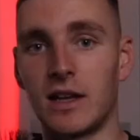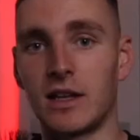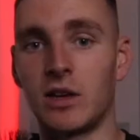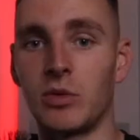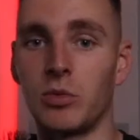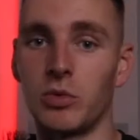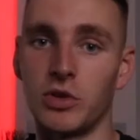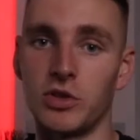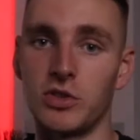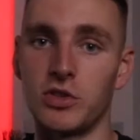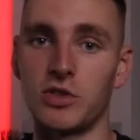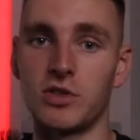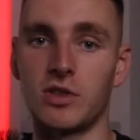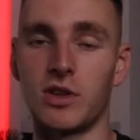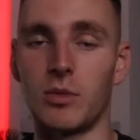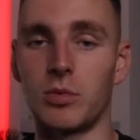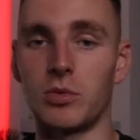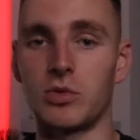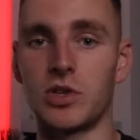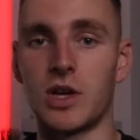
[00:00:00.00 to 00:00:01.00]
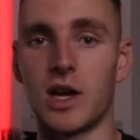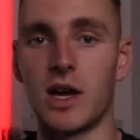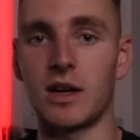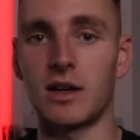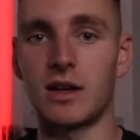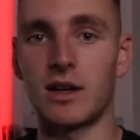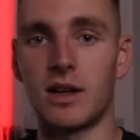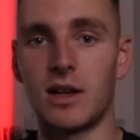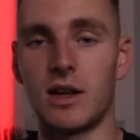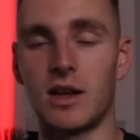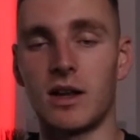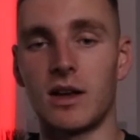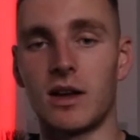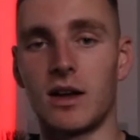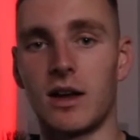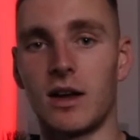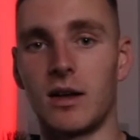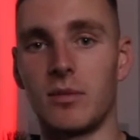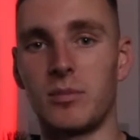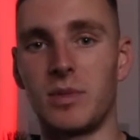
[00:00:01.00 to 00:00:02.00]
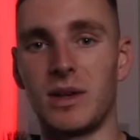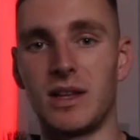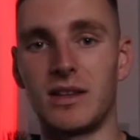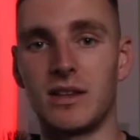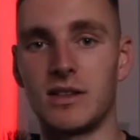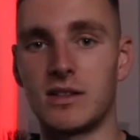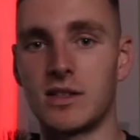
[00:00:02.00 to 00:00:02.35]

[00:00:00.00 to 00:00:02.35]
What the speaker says: and you want to just double check, be it the